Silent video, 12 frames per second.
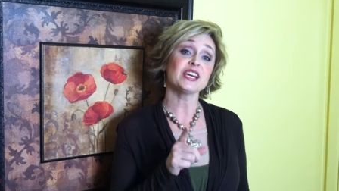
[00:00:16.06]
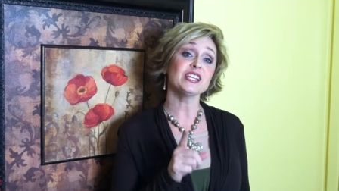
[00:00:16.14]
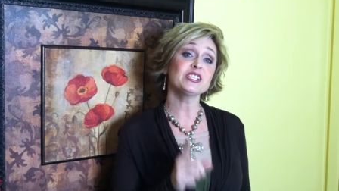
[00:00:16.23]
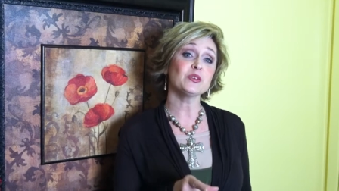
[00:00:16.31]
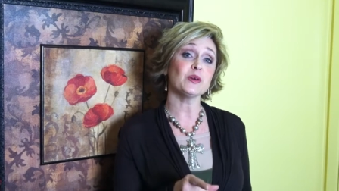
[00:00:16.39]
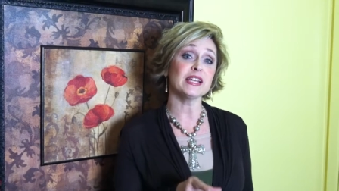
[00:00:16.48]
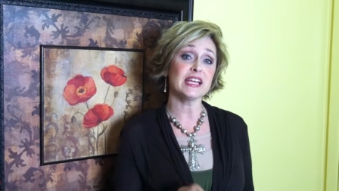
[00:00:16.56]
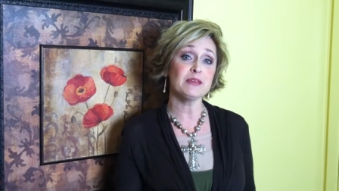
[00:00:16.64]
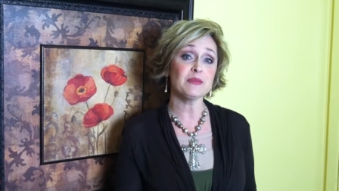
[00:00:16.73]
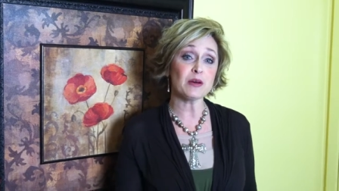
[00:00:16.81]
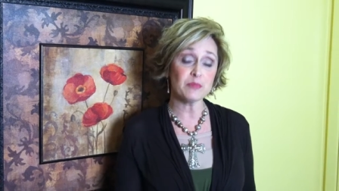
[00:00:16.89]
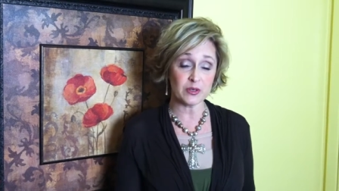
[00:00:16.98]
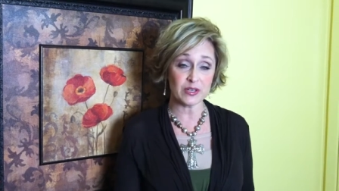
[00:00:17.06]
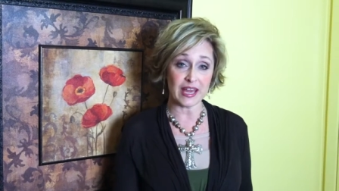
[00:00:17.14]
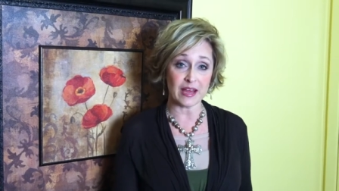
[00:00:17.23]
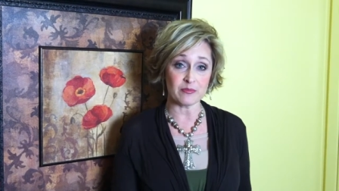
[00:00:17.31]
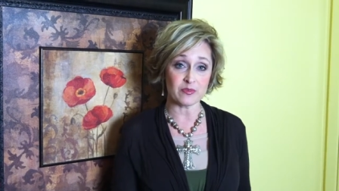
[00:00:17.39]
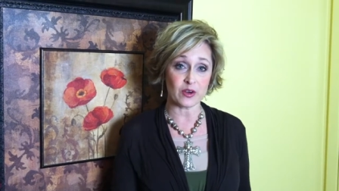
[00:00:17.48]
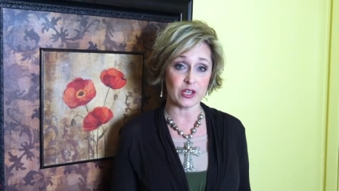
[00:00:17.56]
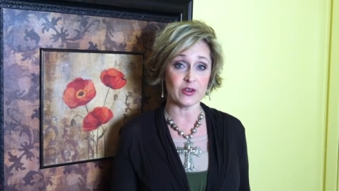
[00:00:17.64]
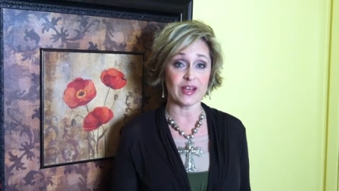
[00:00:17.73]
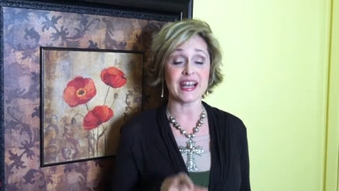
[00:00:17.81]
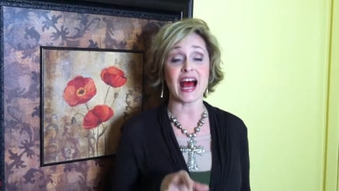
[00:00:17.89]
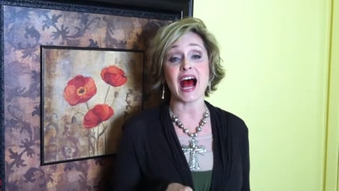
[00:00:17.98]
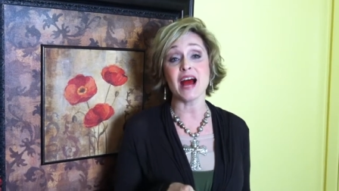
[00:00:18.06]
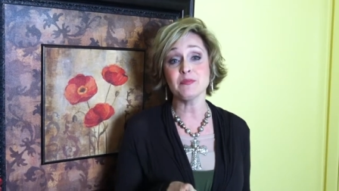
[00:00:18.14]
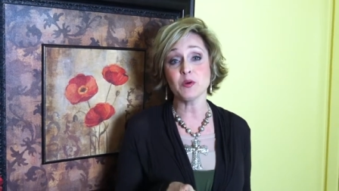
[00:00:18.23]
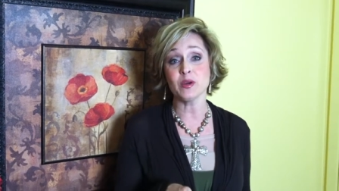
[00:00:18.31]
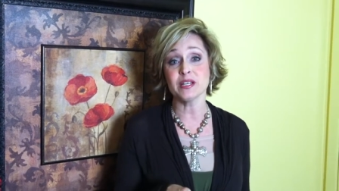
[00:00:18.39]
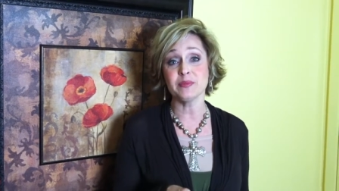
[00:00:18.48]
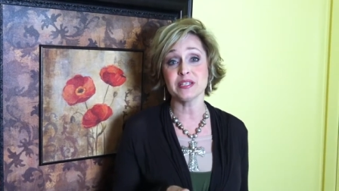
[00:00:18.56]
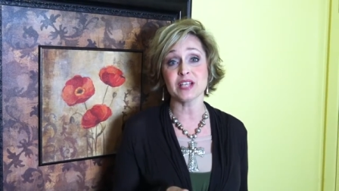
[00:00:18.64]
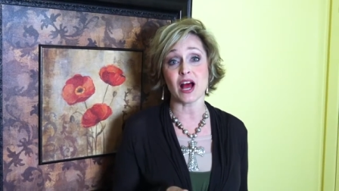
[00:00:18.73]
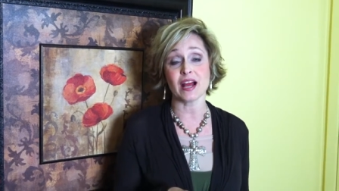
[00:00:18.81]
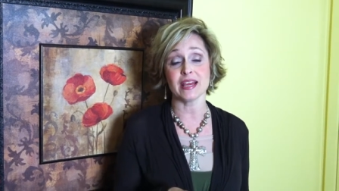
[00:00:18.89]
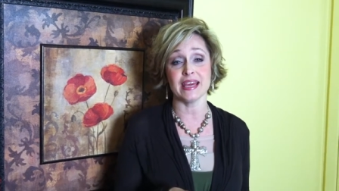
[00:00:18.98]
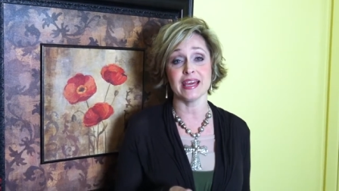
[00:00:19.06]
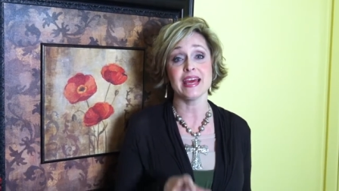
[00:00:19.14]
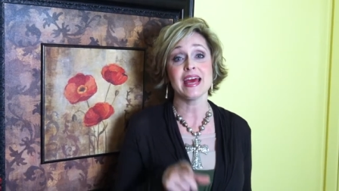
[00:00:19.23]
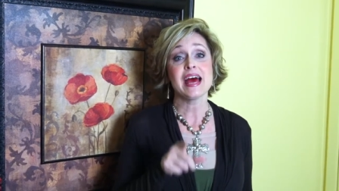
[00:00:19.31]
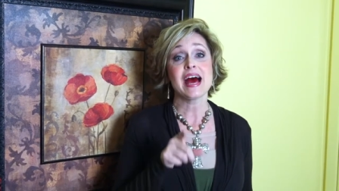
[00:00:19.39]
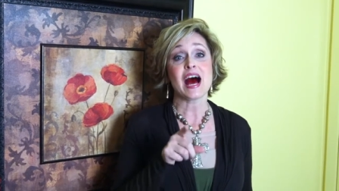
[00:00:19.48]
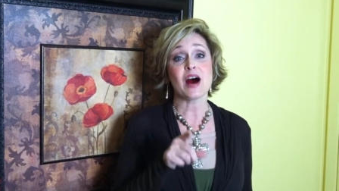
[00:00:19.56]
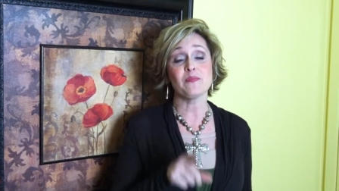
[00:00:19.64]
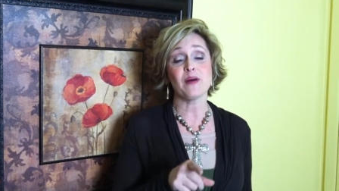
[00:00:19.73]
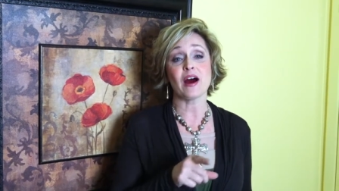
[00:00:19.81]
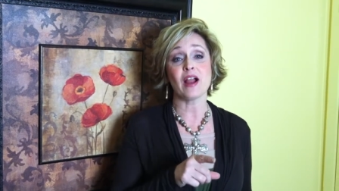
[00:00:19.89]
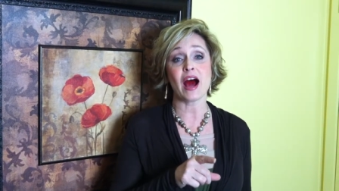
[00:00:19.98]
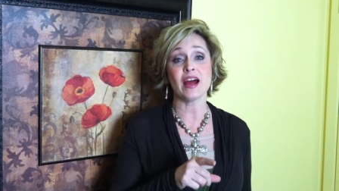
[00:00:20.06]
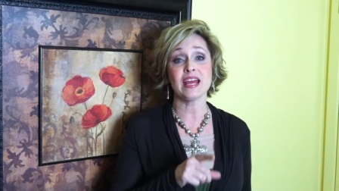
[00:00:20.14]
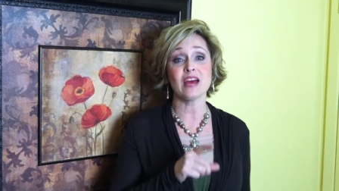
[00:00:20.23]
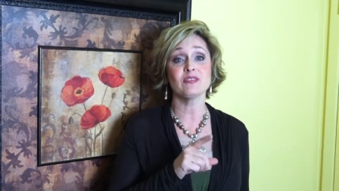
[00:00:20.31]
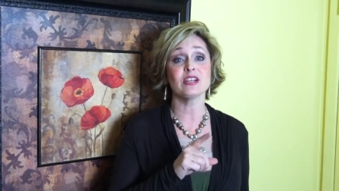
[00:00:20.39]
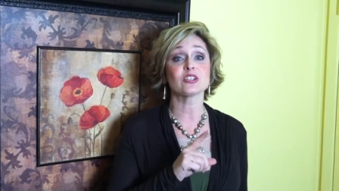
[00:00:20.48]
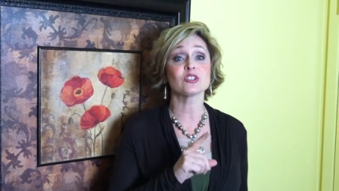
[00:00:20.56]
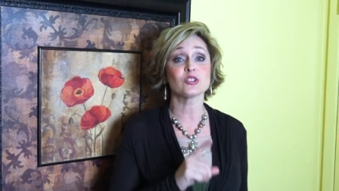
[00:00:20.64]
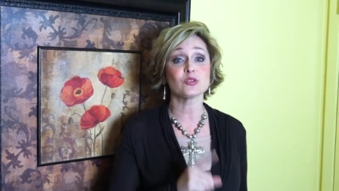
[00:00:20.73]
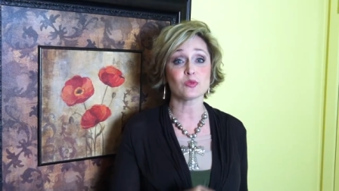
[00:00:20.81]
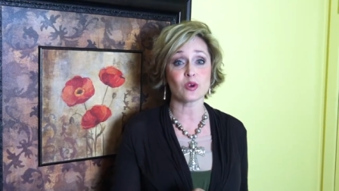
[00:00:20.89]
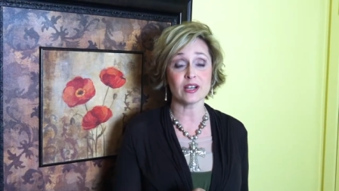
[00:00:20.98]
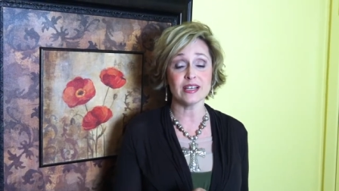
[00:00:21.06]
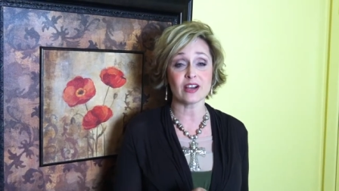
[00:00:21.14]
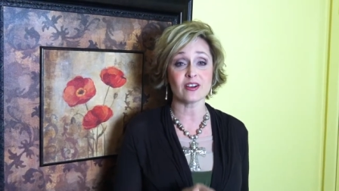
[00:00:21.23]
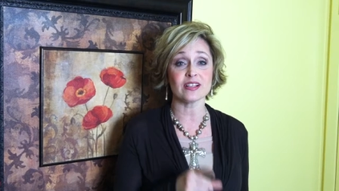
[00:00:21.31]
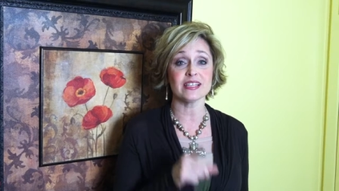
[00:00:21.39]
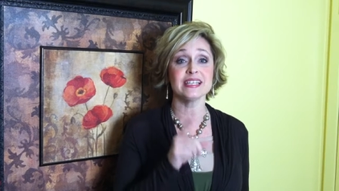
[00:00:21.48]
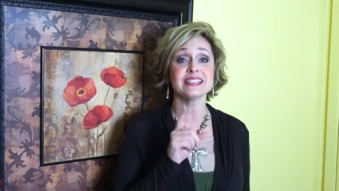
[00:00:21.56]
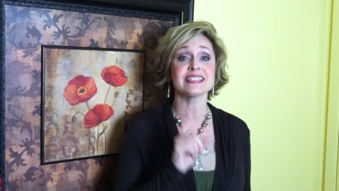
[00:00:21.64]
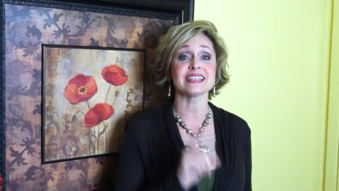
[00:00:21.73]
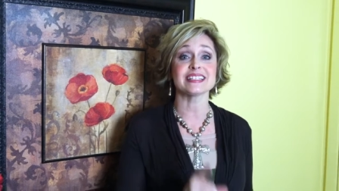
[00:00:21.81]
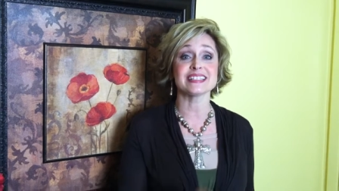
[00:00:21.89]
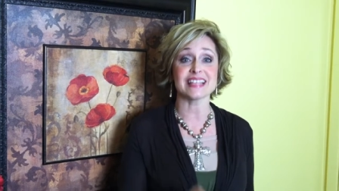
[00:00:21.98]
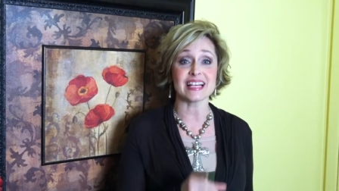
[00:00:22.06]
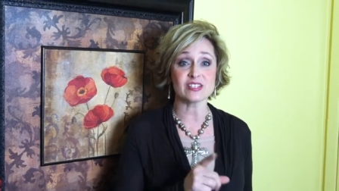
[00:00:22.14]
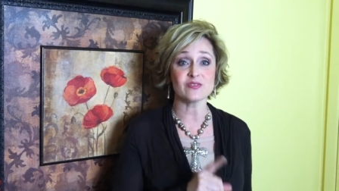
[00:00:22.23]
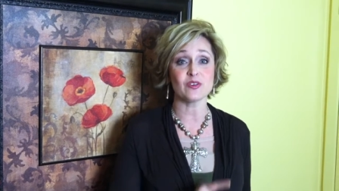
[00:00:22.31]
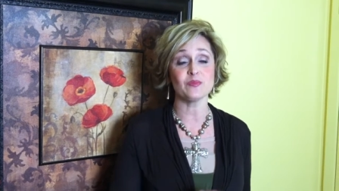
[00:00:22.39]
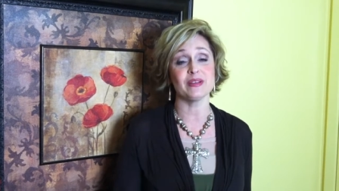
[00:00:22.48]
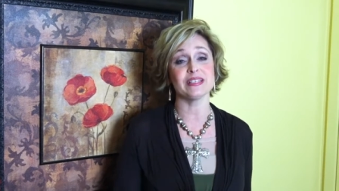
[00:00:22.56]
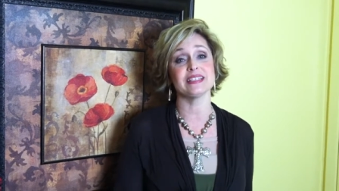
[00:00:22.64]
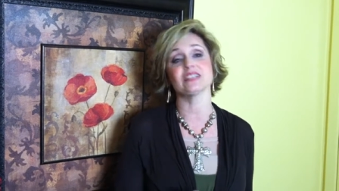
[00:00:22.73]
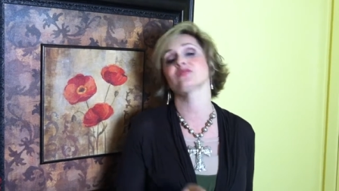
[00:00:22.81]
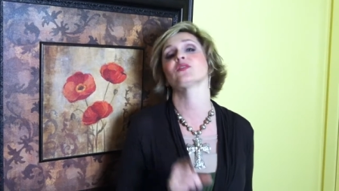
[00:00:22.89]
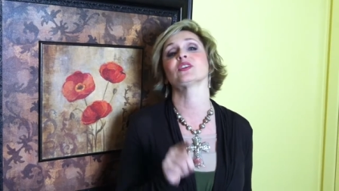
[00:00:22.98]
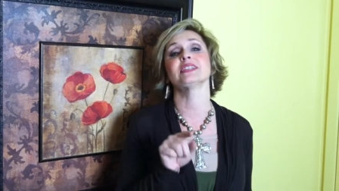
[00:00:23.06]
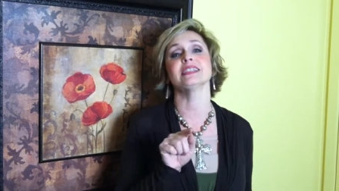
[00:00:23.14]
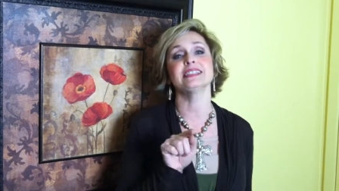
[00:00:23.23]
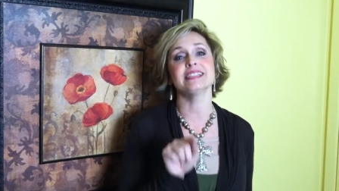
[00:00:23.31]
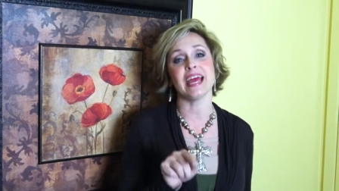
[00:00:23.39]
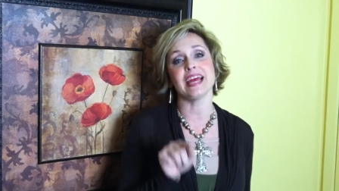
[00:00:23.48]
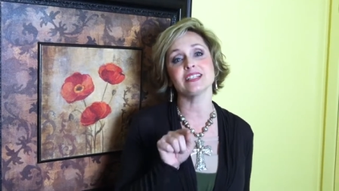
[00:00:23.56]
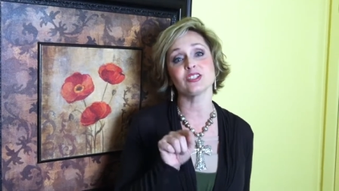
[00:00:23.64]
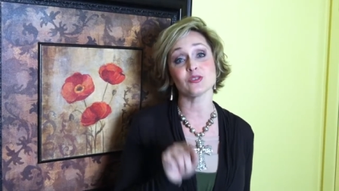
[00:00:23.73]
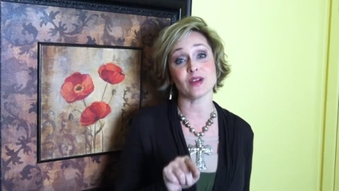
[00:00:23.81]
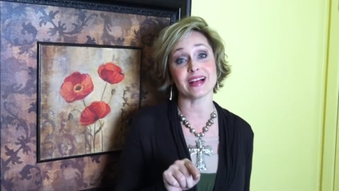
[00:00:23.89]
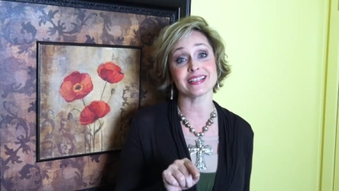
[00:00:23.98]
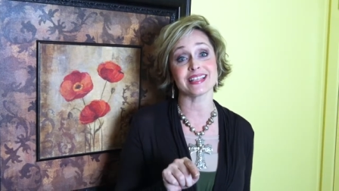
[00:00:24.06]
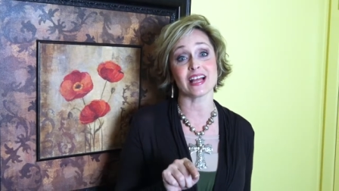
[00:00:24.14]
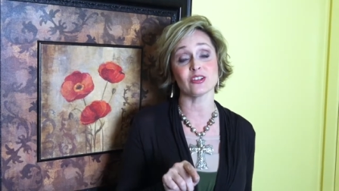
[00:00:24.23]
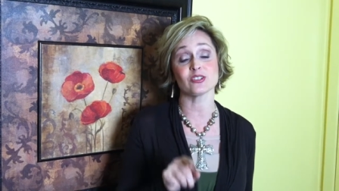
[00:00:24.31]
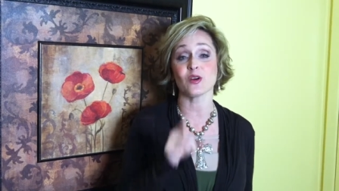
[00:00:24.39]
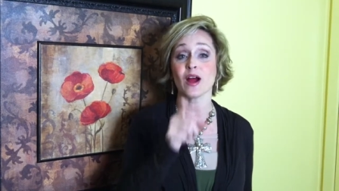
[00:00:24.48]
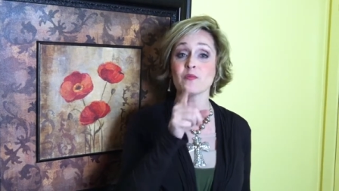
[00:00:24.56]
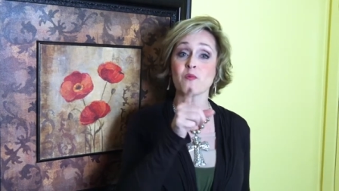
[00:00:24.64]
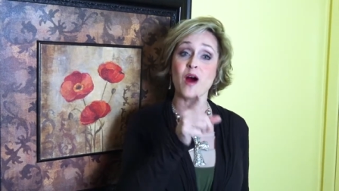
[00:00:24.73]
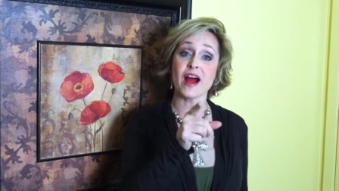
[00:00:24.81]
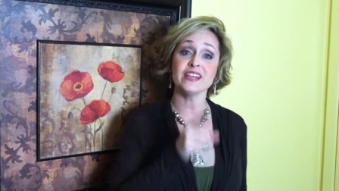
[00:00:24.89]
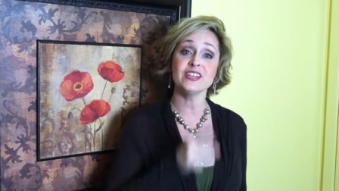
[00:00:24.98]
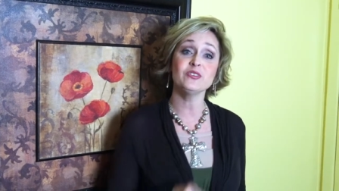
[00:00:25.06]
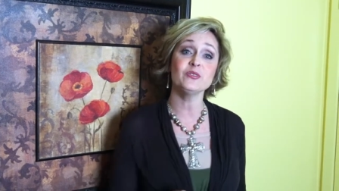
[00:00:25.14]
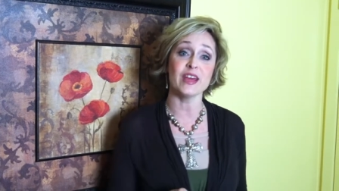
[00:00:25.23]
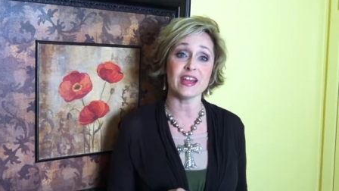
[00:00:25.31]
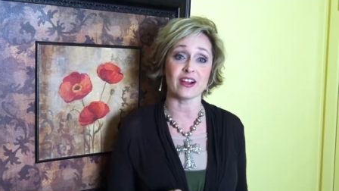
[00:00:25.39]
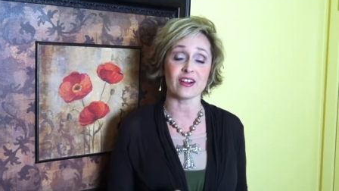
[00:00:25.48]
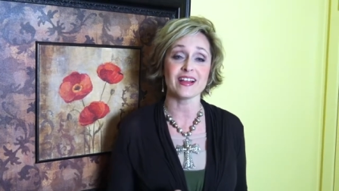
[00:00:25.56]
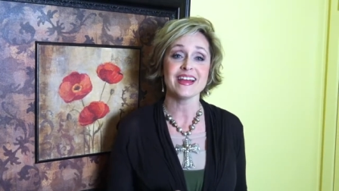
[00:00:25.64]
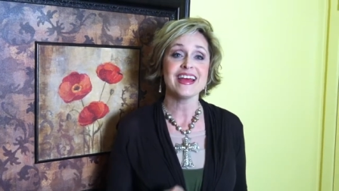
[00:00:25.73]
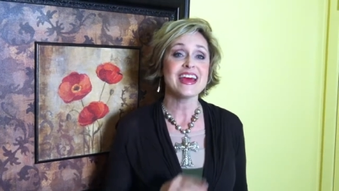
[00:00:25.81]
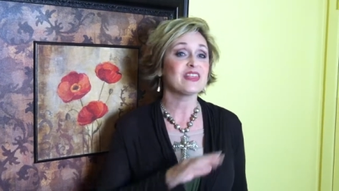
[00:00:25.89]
going to do an email boot camp for you. And I'm going to be talking about how to have an extraordinarily successful business for today's direct seller. So I want you there.